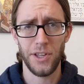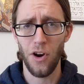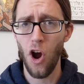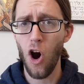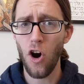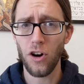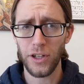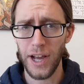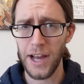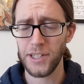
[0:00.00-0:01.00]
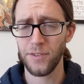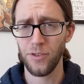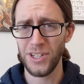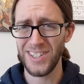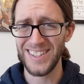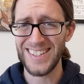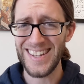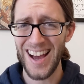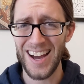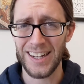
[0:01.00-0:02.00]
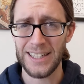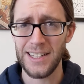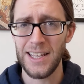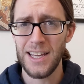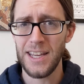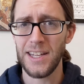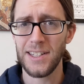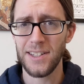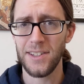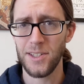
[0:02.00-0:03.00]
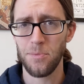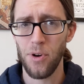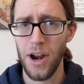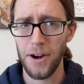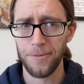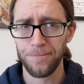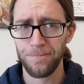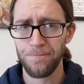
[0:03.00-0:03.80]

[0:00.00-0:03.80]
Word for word: There are all kinds of reasons tucked into this prayer.